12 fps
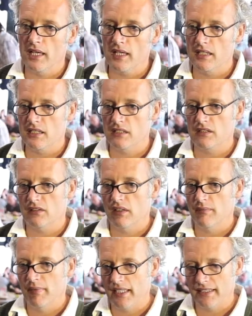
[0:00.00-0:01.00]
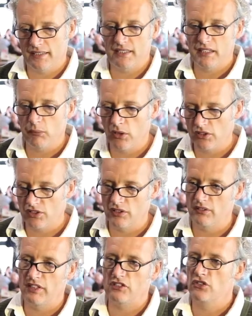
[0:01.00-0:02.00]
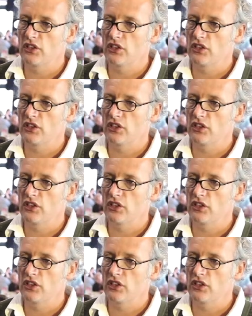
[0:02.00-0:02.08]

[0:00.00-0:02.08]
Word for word: is amazing. She works in the restaurant